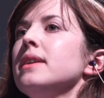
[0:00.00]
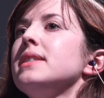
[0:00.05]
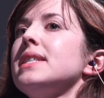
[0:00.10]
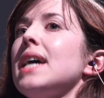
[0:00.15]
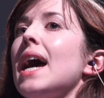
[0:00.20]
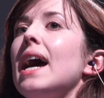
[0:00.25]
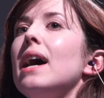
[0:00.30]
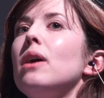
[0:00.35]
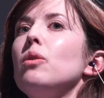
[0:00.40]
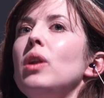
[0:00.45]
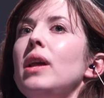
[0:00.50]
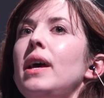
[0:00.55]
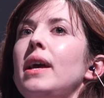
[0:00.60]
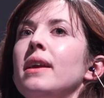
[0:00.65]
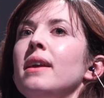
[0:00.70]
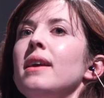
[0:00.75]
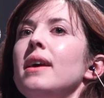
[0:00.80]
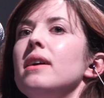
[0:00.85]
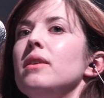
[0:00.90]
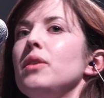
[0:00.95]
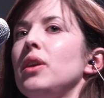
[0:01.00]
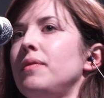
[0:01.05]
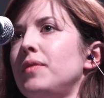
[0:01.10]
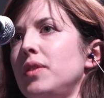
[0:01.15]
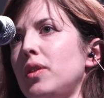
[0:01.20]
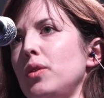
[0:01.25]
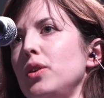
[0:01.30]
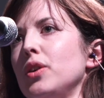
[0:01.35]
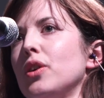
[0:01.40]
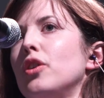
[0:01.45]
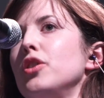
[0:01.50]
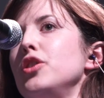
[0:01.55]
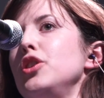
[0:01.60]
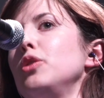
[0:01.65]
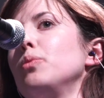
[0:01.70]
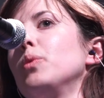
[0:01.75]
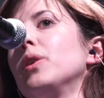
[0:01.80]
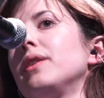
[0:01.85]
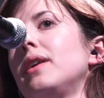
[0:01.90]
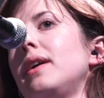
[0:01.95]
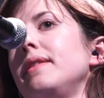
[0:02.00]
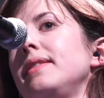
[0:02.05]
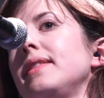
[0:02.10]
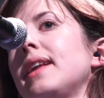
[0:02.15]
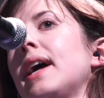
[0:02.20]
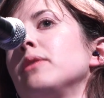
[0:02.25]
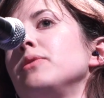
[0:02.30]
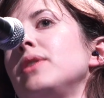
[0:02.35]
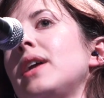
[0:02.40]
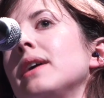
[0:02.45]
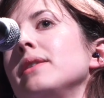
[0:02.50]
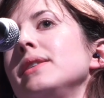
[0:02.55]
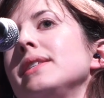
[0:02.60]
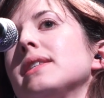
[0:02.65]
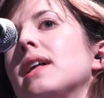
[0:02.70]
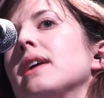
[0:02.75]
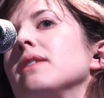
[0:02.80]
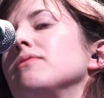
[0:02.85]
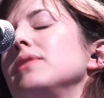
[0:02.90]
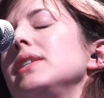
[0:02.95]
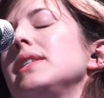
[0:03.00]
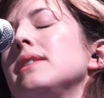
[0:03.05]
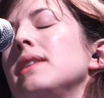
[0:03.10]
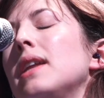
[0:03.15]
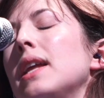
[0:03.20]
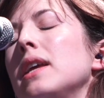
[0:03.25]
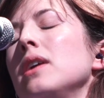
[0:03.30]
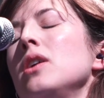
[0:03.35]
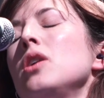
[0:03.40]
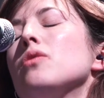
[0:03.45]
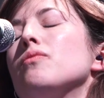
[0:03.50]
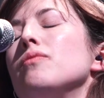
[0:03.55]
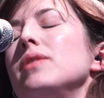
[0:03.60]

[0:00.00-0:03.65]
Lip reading: toweling, even though you got a new one, and now it's like recently,